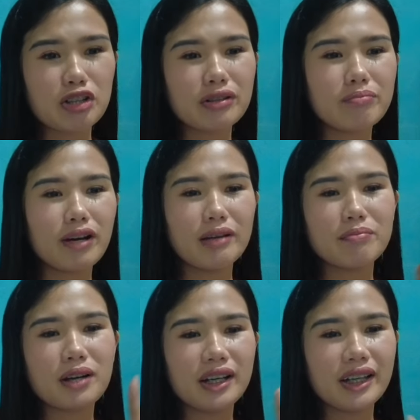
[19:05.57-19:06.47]
Goodbye,
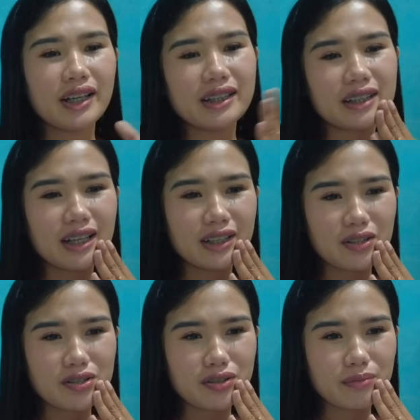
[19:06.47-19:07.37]
Brian. Thank
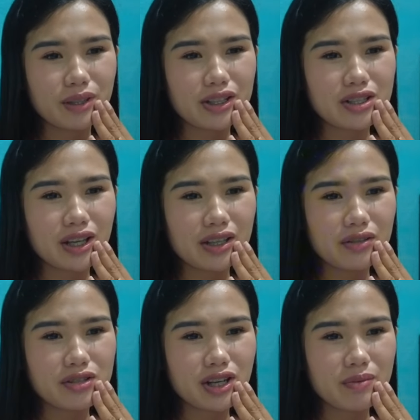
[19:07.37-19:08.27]
you so much. Thank
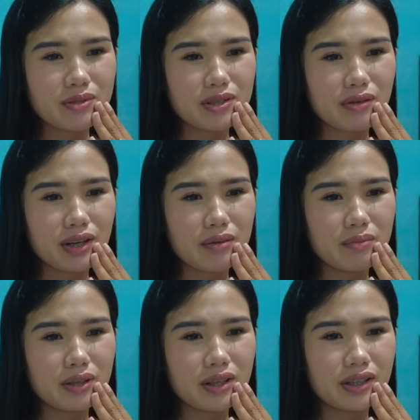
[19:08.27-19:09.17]
you, James
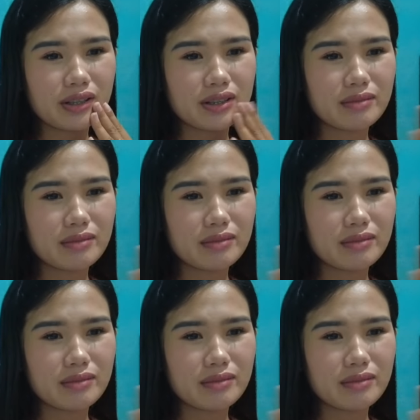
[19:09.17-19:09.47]
Kramer.